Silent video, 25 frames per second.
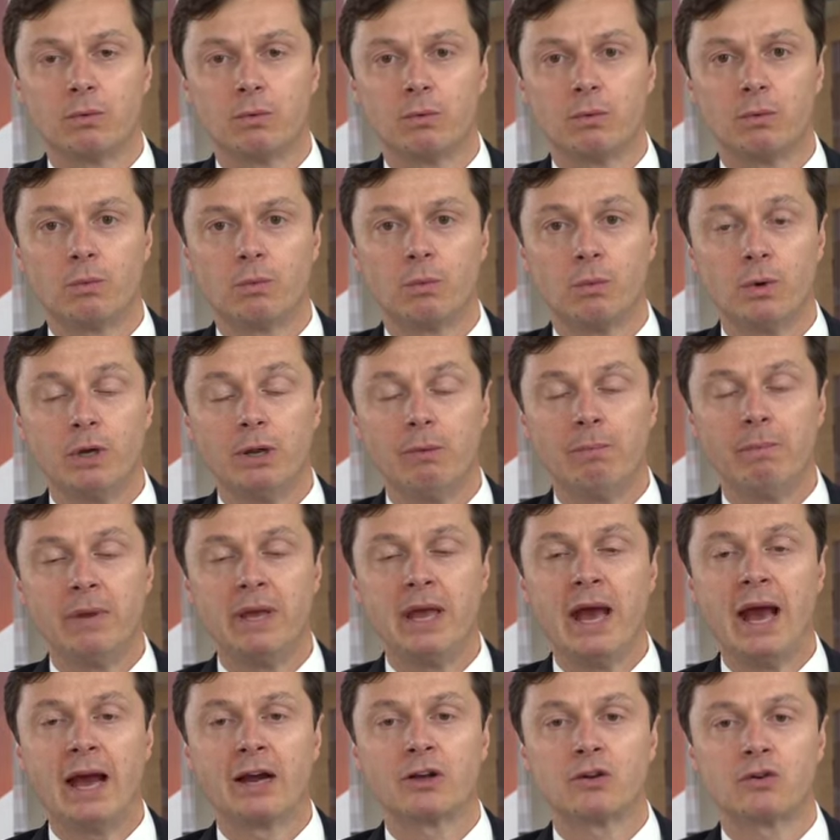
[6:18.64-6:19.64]
will
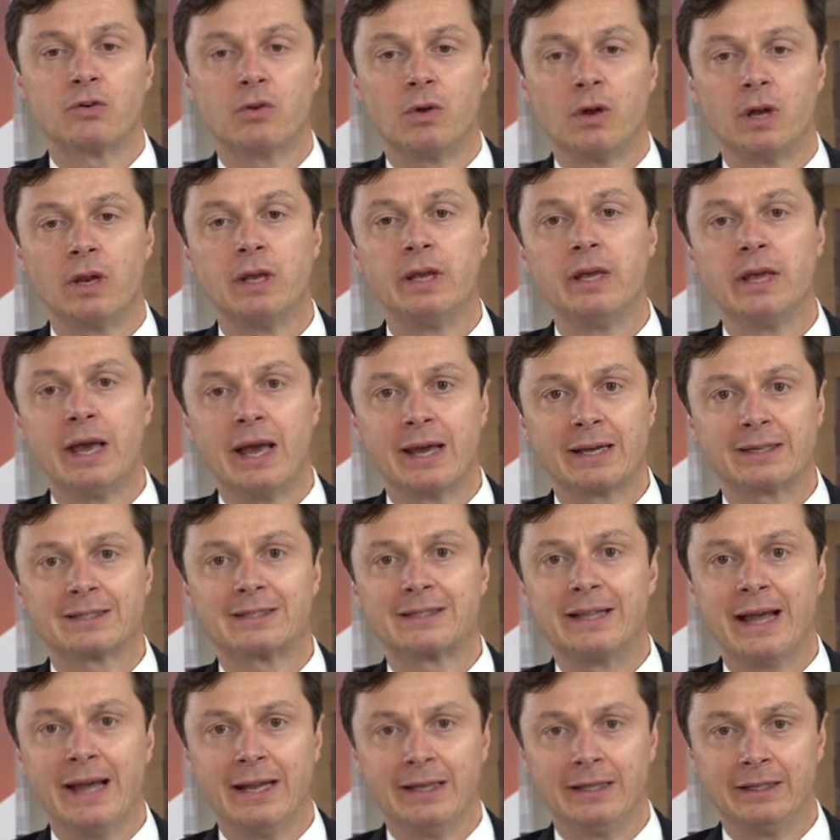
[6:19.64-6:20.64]
be actually
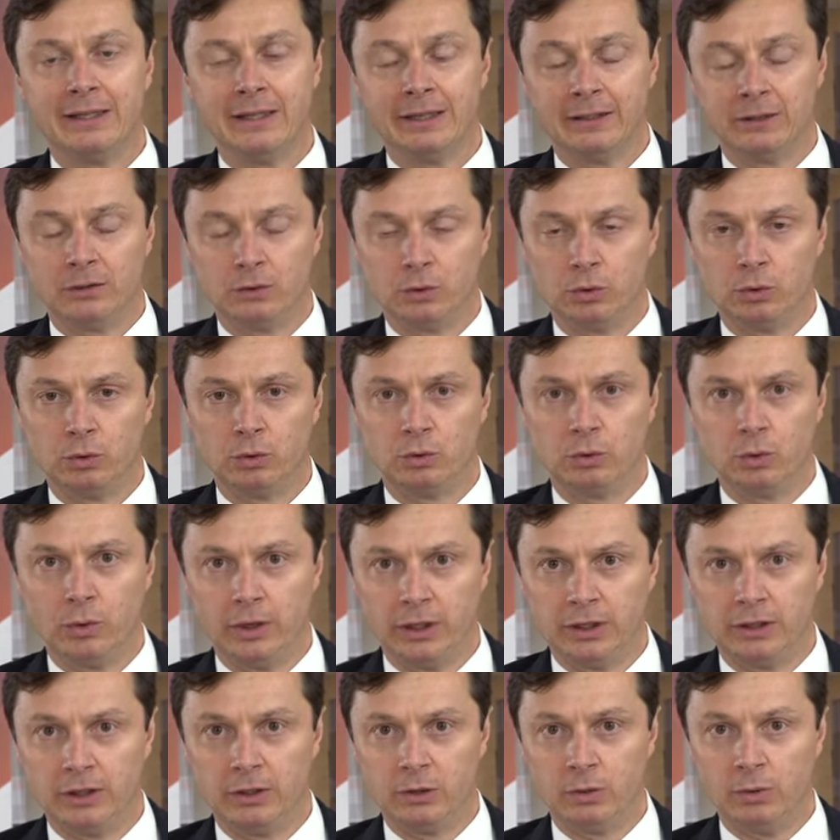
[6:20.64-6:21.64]
extended to
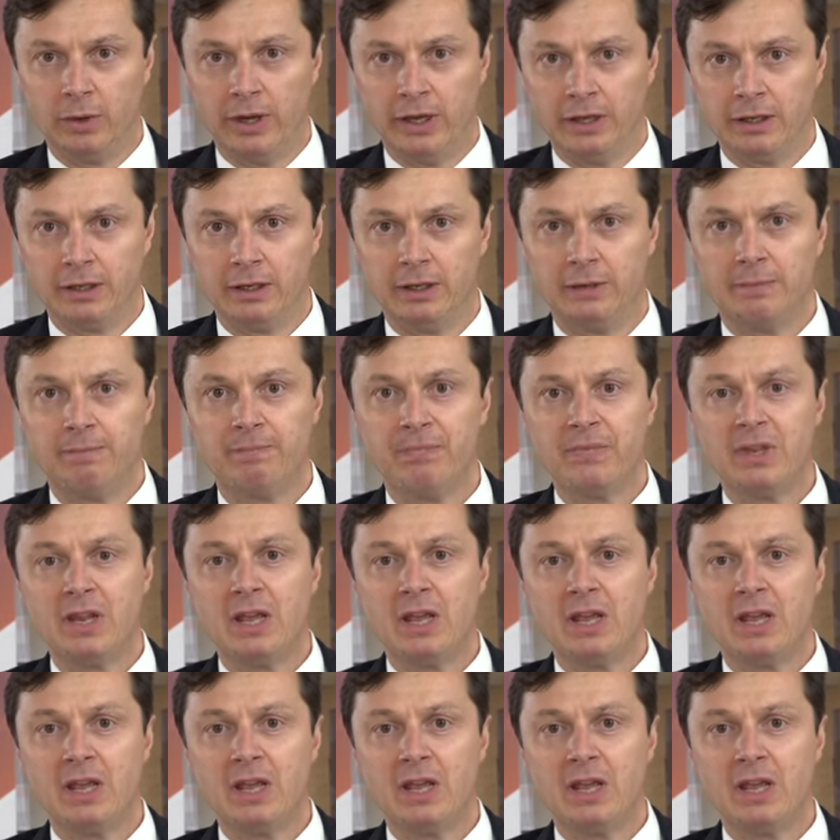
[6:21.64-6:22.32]
2020.